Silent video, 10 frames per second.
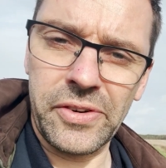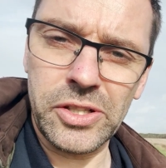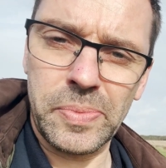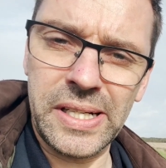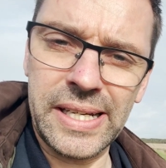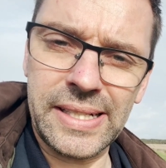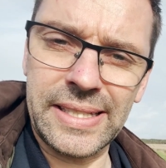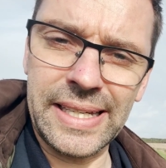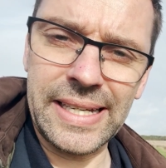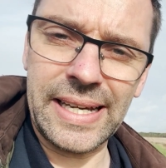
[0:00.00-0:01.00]
it's
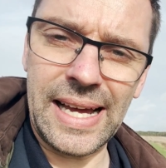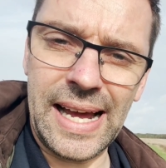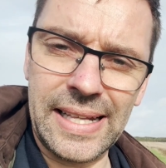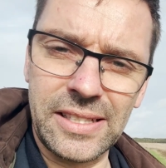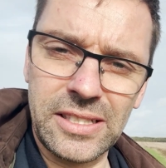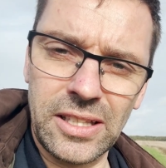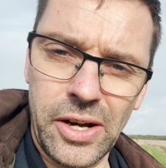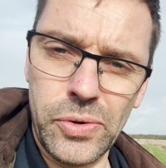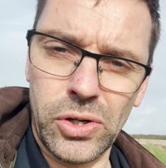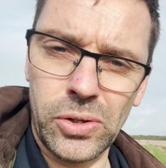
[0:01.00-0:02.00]
predicting, and
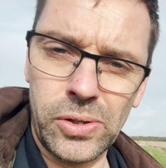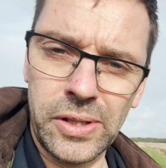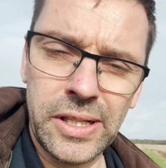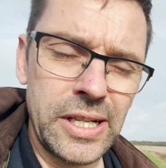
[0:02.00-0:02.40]
local